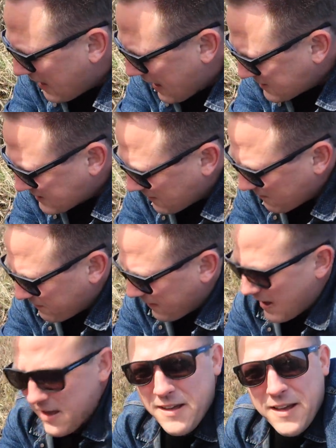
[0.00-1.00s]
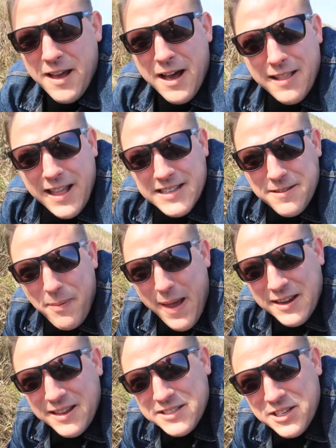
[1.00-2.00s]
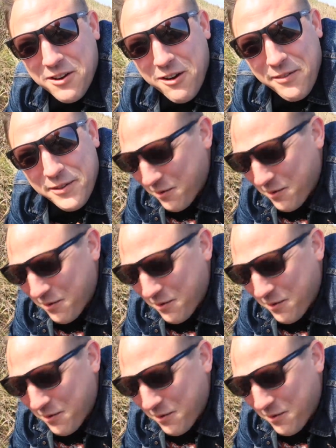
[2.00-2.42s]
lots of pennies here on